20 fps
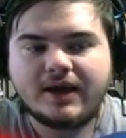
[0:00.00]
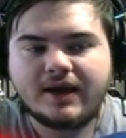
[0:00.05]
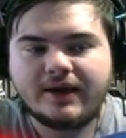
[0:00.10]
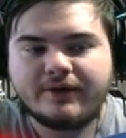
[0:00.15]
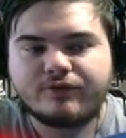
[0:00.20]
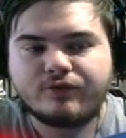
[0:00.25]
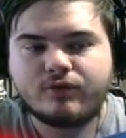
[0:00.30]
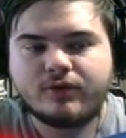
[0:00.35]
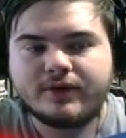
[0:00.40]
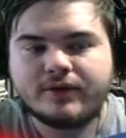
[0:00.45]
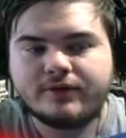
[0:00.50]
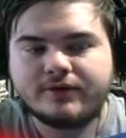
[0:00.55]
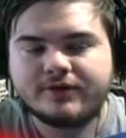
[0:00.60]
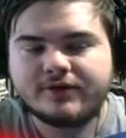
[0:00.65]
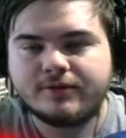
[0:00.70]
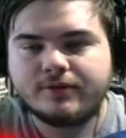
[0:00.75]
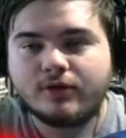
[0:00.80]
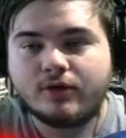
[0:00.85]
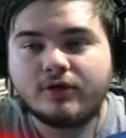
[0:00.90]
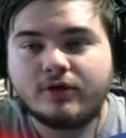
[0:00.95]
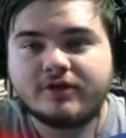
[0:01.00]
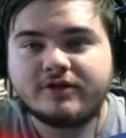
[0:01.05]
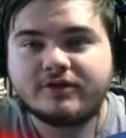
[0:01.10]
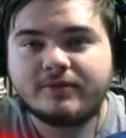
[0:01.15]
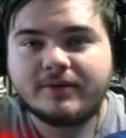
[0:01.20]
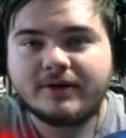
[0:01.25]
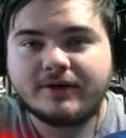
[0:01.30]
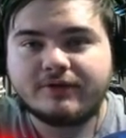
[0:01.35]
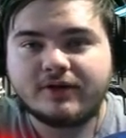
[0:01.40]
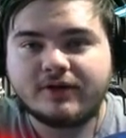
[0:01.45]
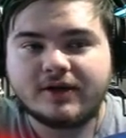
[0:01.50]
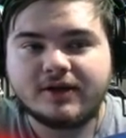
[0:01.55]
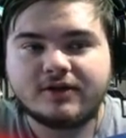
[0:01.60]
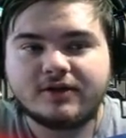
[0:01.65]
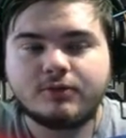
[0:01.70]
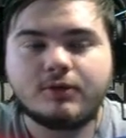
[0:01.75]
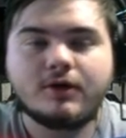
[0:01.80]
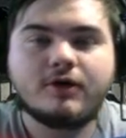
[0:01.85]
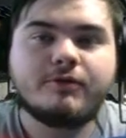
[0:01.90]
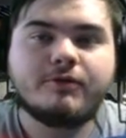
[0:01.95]
Everyone else can honestly be left to get
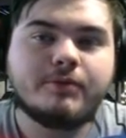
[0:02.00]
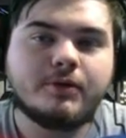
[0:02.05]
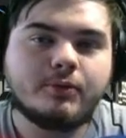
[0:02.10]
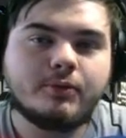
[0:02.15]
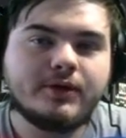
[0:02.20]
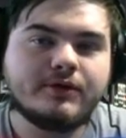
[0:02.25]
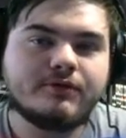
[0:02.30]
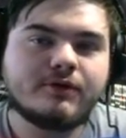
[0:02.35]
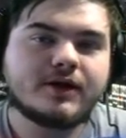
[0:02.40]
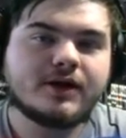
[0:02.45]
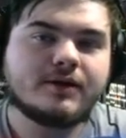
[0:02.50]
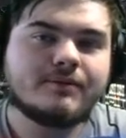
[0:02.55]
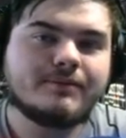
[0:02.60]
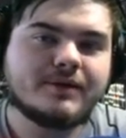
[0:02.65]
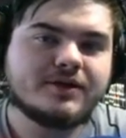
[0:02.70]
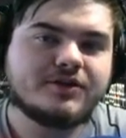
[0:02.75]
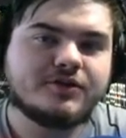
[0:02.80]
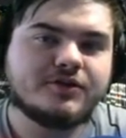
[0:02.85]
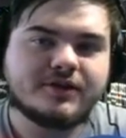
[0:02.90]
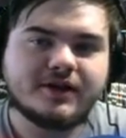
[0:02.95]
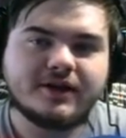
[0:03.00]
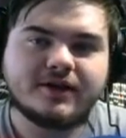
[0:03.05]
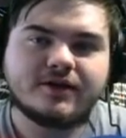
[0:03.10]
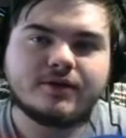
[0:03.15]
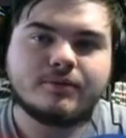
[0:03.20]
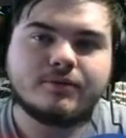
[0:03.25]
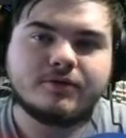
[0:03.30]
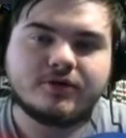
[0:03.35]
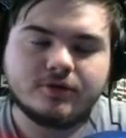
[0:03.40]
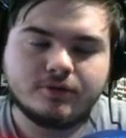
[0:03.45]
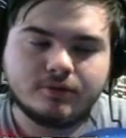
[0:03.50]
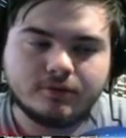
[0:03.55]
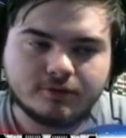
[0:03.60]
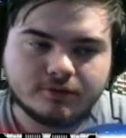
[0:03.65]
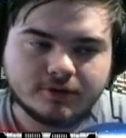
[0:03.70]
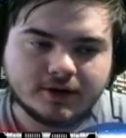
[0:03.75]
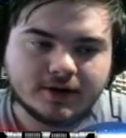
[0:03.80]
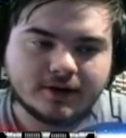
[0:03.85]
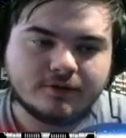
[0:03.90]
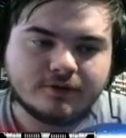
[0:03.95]
12, but we recommend you take them to
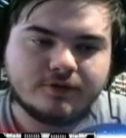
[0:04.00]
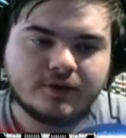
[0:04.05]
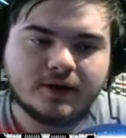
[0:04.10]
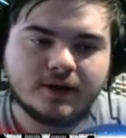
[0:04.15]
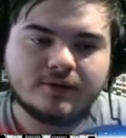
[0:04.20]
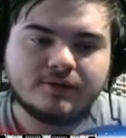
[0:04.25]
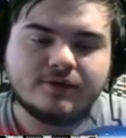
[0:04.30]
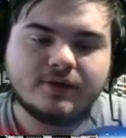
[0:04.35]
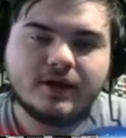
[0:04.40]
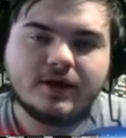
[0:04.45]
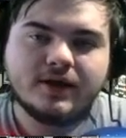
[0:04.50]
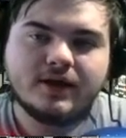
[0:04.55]
relic 5